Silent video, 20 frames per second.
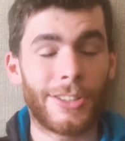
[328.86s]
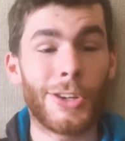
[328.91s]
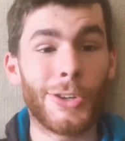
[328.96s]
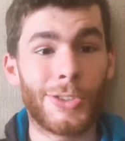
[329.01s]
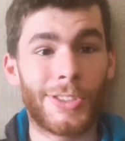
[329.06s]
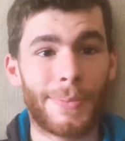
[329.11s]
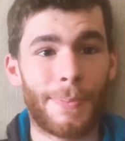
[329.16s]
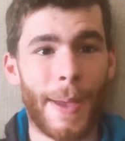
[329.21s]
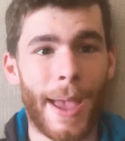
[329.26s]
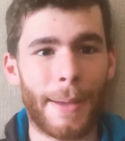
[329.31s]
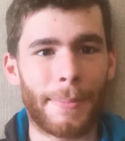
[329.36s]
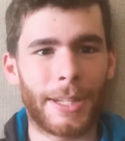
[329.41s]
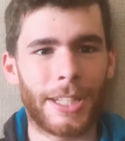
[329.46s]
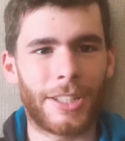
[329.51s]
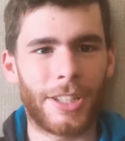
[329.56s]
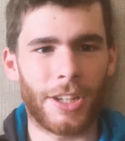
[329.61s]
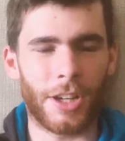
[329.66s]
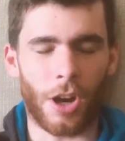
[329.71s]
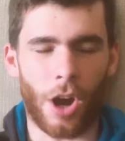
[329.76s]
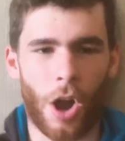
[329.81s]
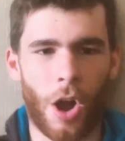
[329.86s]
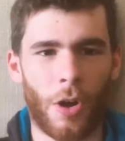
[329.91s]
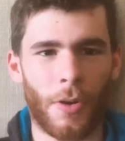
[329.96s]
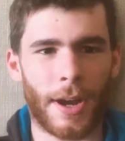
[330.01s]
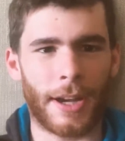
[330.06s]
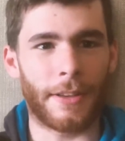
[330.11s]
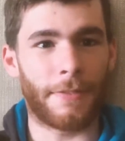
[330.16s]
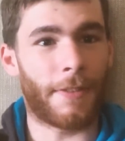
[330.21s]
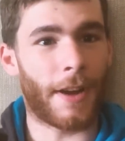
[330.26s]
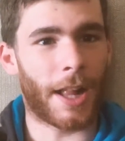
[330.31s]
too spammy to your
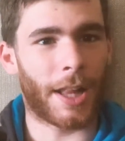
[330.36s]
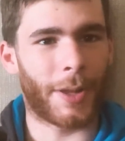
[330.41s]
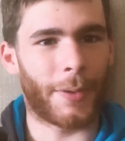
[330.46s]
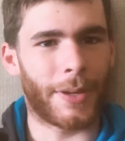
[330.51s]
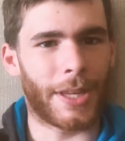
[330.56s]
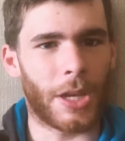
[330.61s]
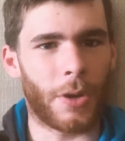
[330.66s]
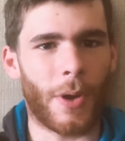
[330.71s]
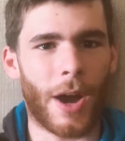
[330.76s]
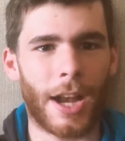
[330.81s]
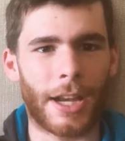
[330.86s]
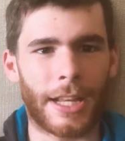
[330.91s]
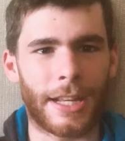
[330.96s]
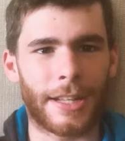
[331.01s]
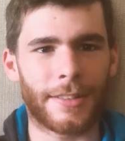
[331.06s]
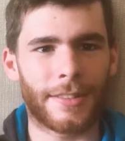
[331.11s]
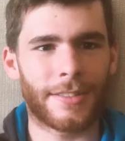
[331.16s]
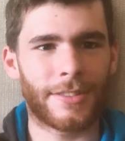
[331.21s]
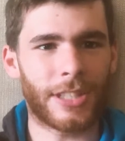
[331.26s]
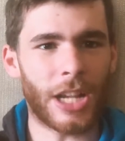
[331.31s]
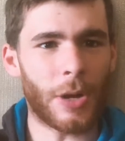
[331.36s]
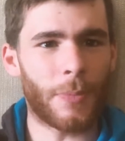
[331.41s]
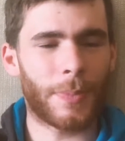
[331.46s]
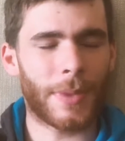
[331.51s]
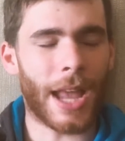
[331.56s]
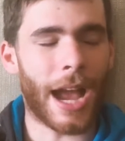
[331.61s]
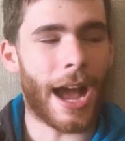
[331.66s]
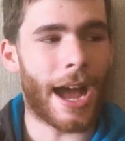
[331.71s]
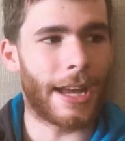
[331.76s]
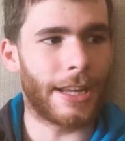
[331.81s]
already following you audience. So
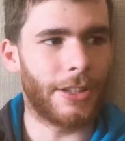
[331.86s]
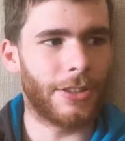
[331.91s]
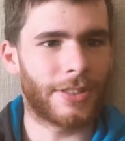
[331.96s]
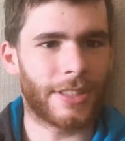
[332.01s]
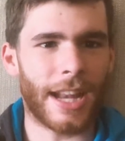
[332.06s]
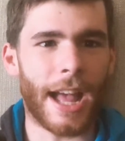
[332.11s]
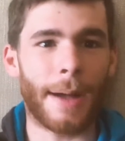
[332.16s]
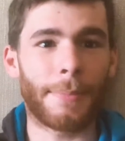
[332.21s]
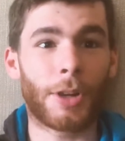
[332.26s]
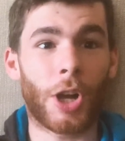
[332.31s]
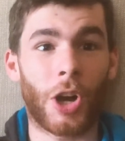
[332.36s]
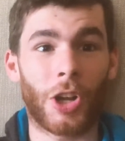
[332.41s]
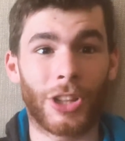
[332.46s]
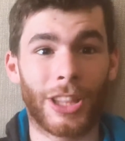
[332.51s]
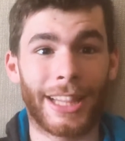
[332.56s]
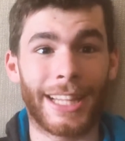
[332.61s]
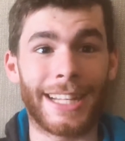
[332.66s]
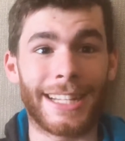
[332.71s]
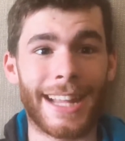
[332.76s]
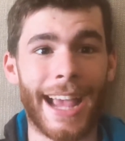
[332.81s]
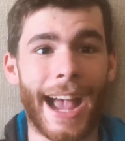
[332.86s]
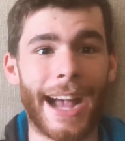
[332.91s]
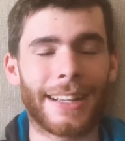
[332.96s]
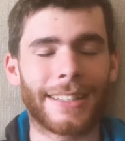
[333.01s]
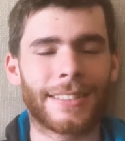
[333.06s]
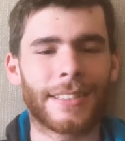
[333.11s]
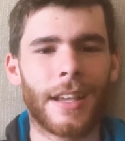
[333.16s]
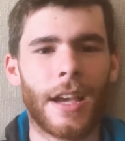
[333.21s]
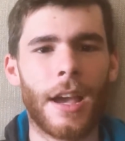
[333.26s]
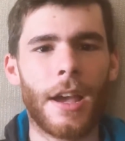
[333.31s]
I use an app called
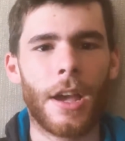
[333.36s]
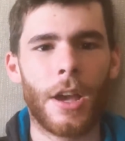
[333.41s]
LeeTags.